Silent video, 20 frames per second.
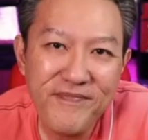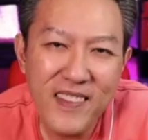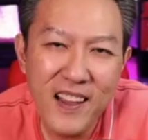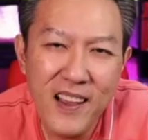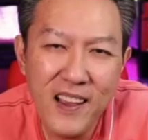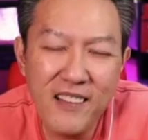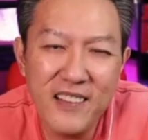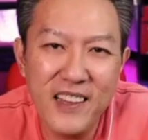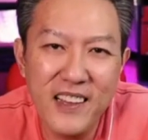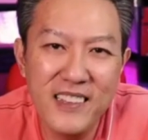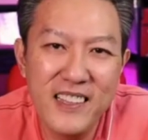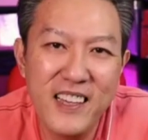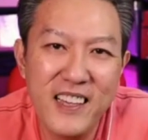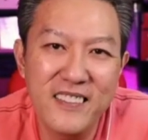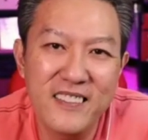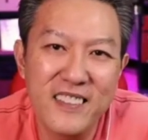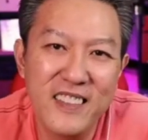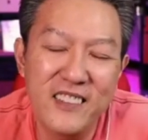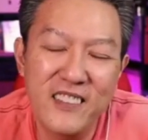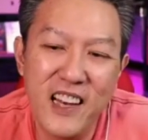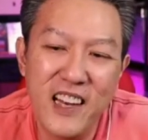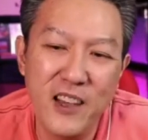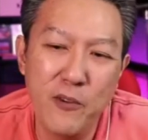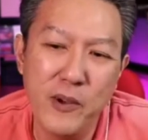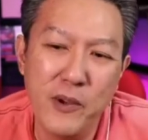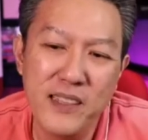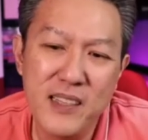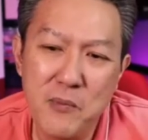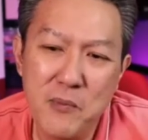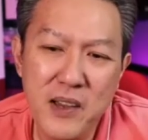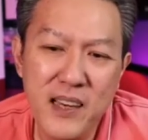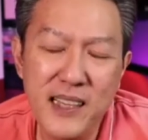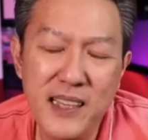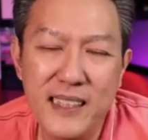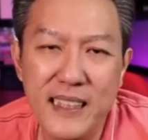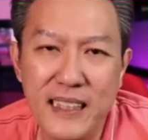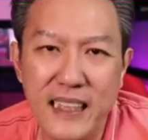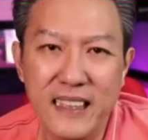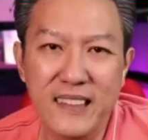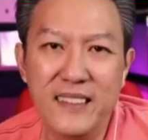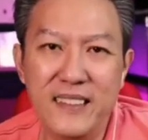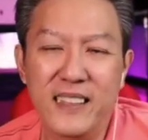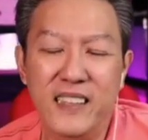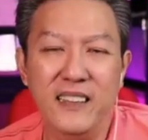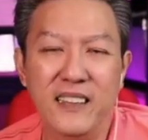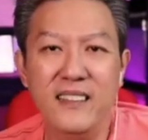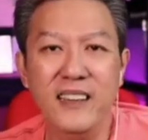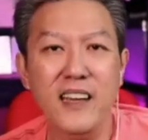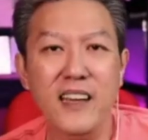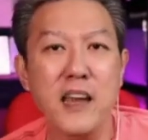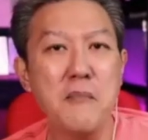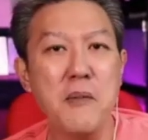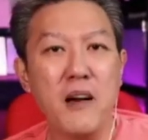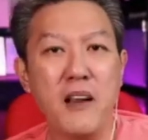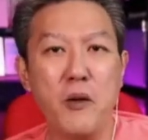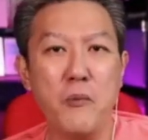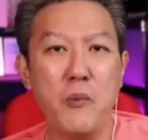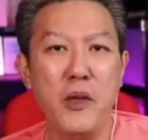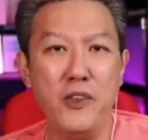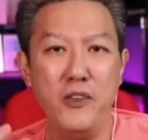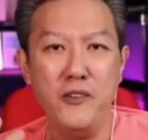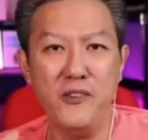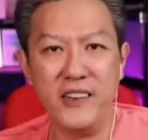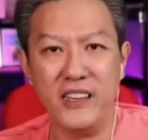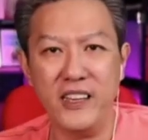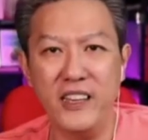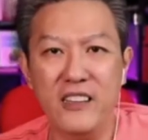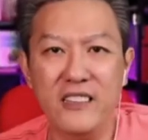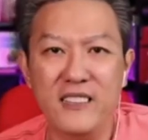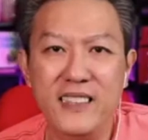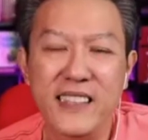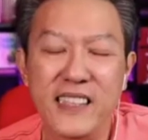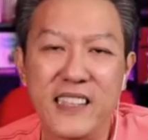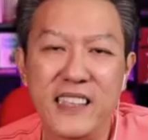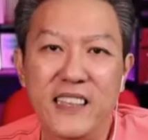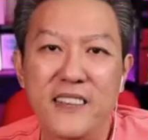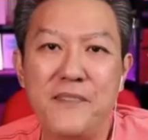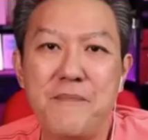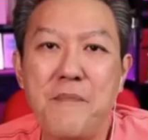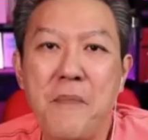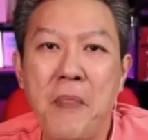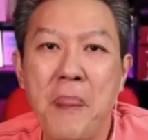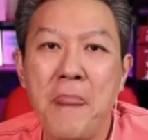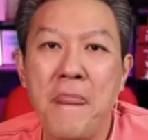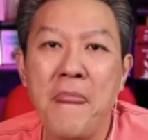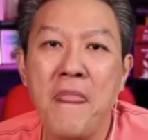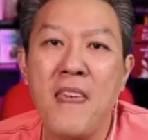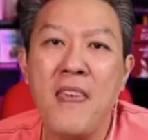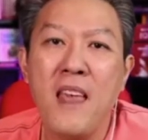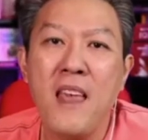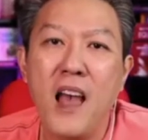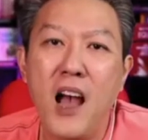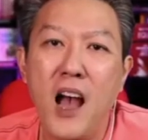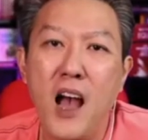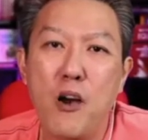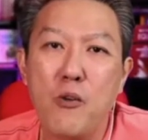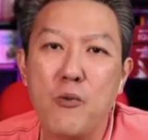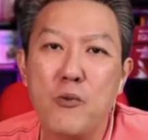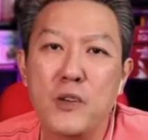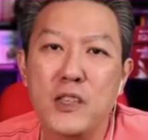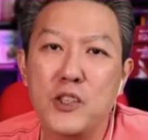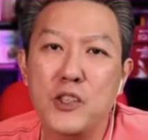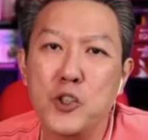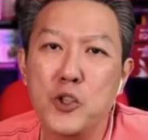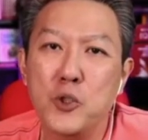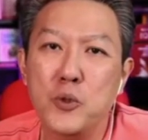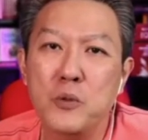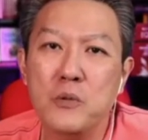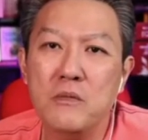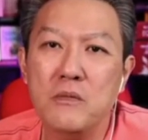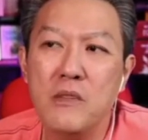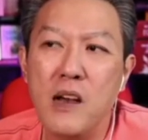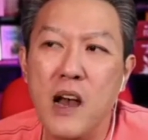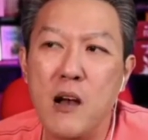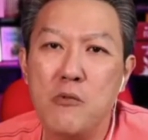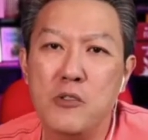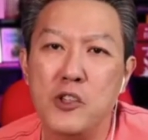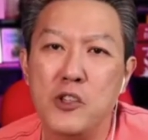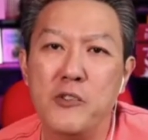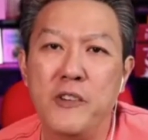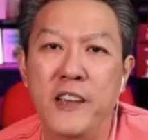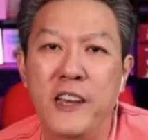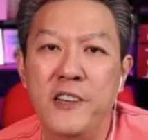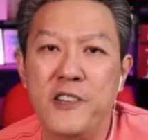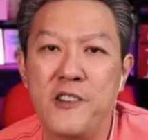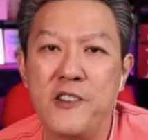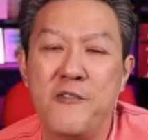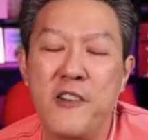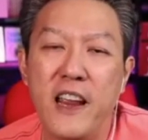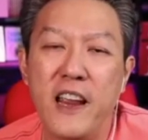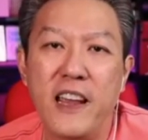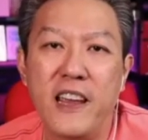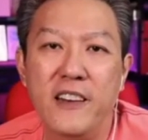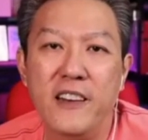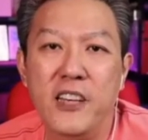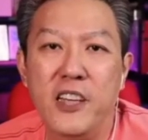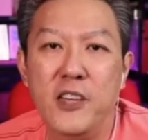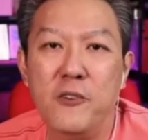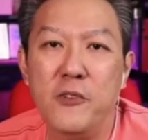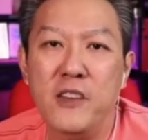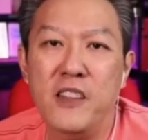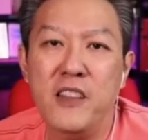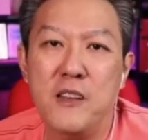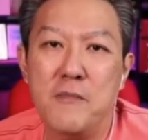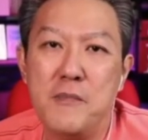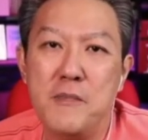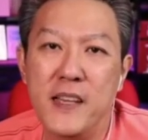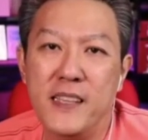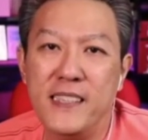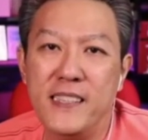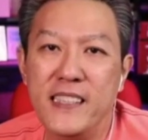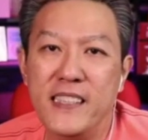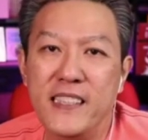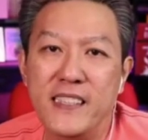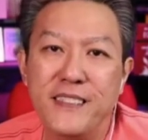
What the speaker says: How does guilt look like? When someone is guilty, think about it. When you are guilty, how would you interact and deal with the person?